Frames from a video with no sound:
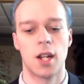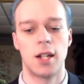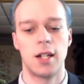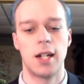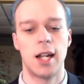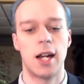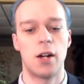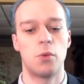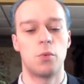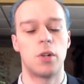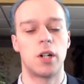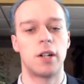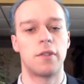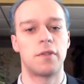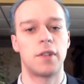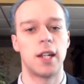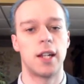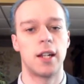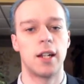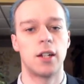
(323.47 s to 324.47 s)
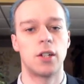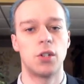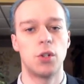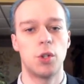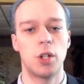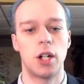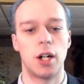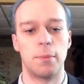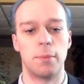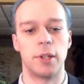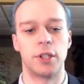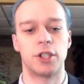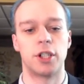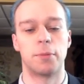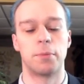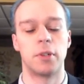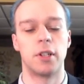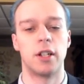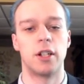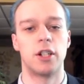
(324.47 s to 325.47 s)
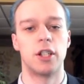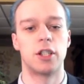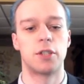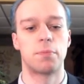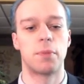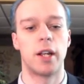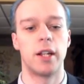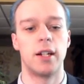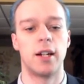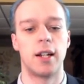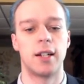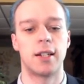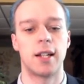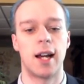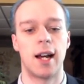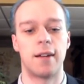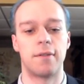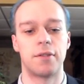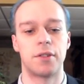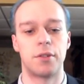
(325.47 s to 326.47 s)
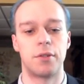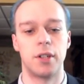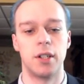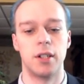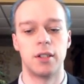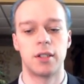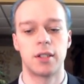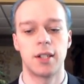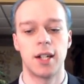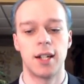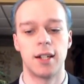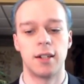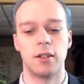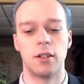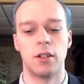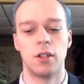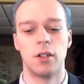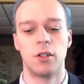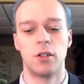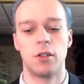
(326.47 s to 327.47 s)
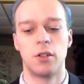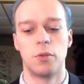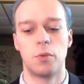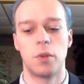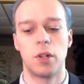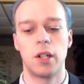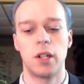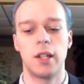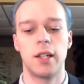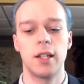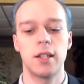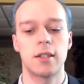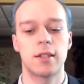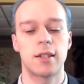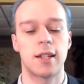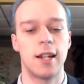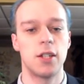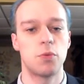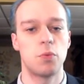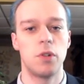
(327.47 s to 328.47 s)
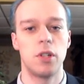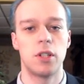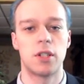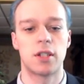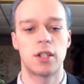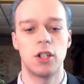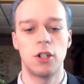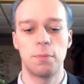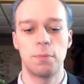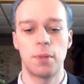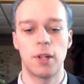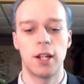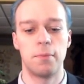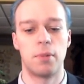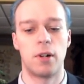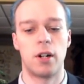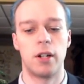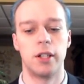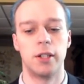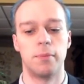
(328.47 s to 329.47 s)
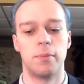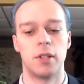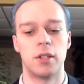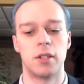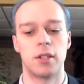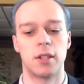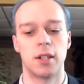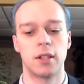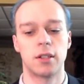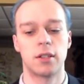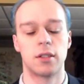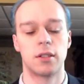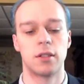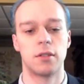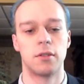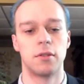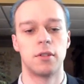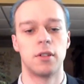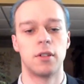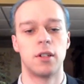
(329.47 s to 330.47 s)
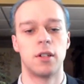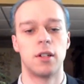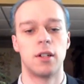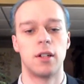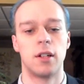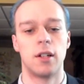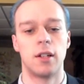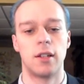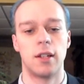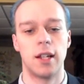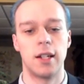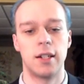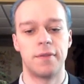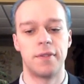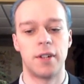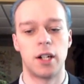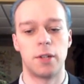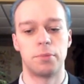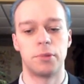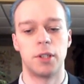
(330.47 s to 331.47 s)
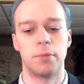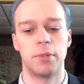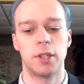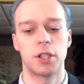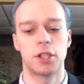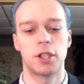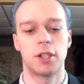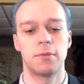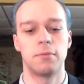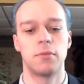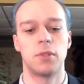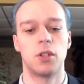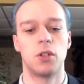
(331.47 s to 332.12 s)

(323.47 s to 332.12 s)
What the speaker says: Now what if they ignore our bishop and they just play knight to f3 instead? Well, in this case we still play pawn to b6. They develop their bishop.